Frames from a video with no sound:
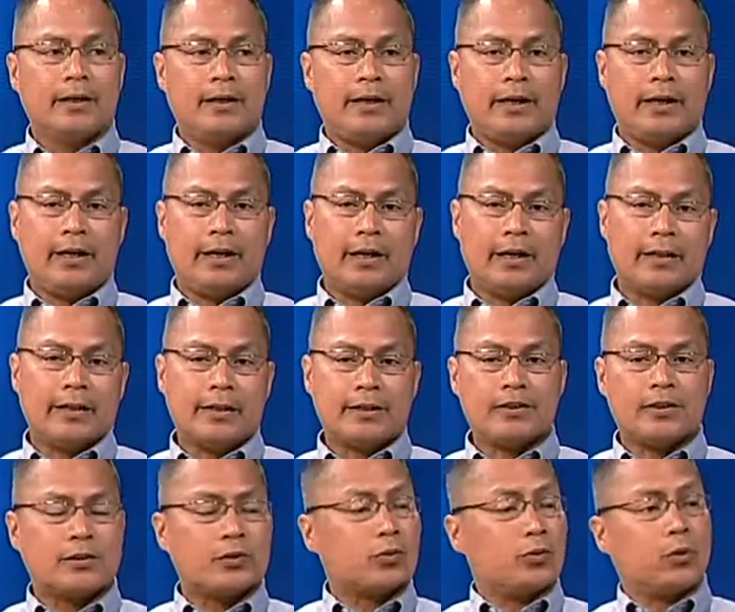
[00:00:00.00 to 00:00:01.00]
and that's
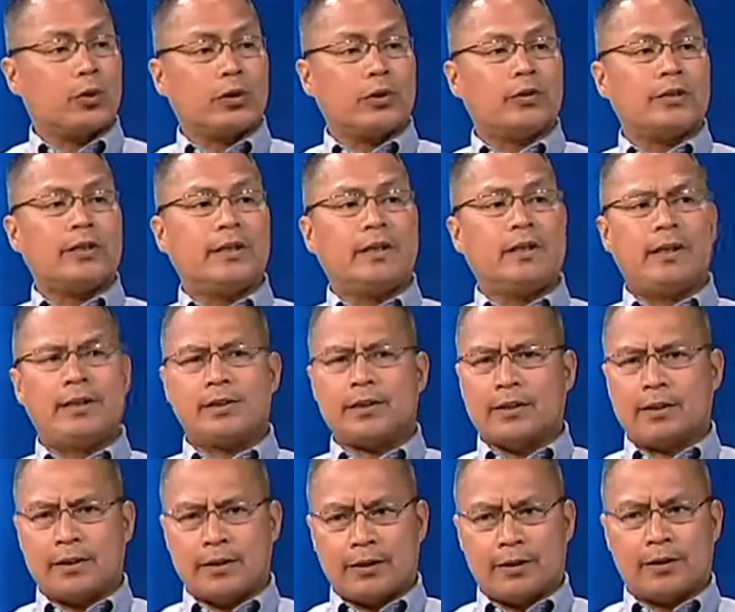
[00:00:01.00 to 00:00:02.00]
just royalty. That's
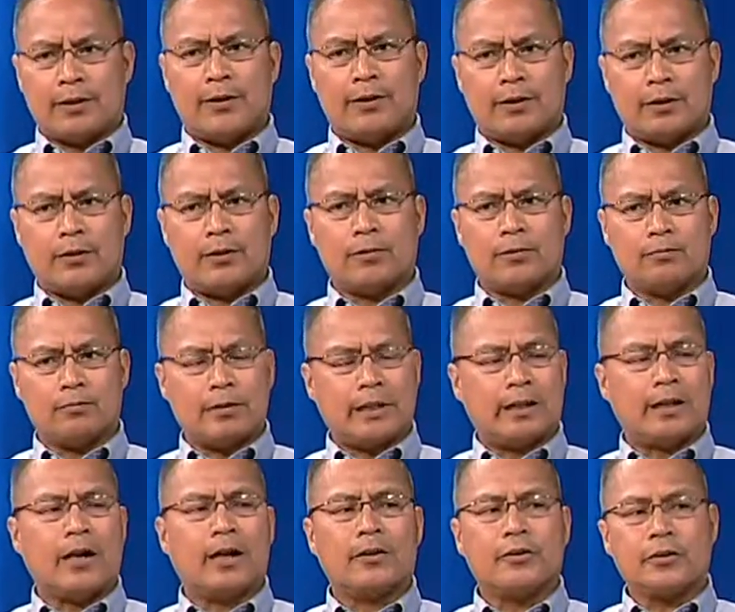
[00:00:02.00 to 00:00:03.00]
in the,
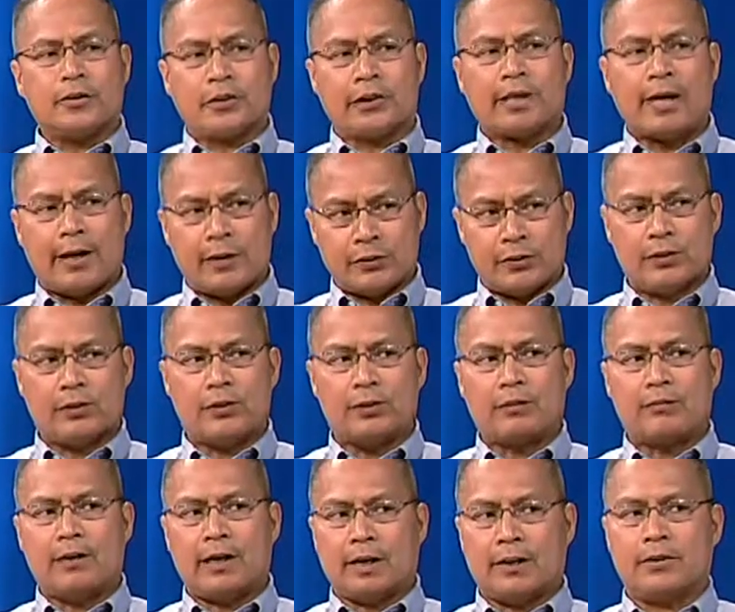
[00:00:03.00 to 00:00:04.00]
in the hundreds of thousands
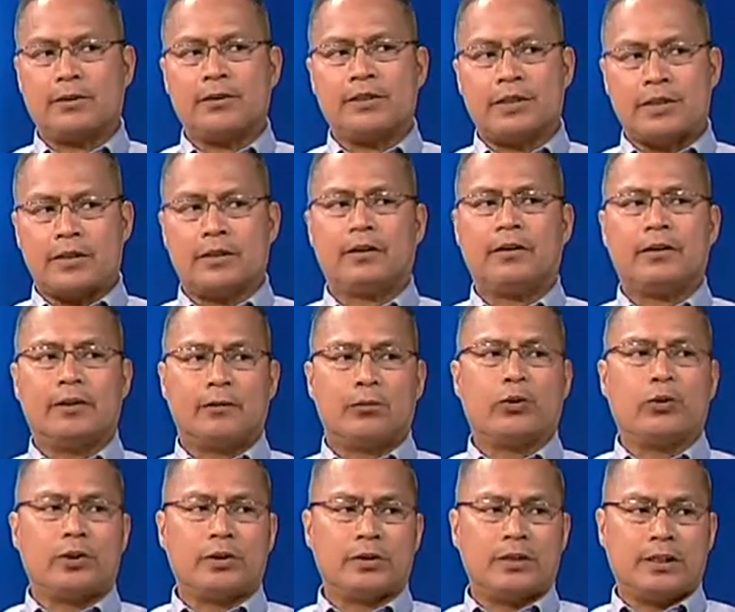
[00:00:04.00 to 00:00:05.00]
of dollars a year in
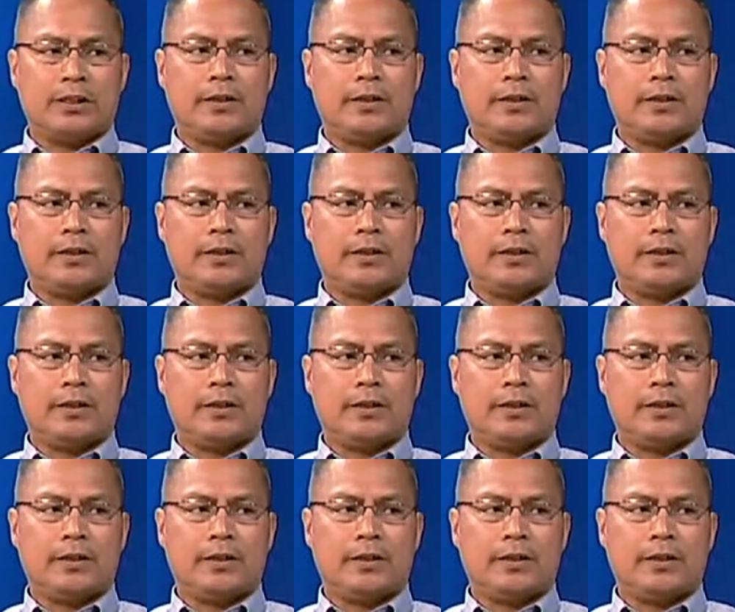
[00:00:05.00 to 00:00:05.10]
royalty.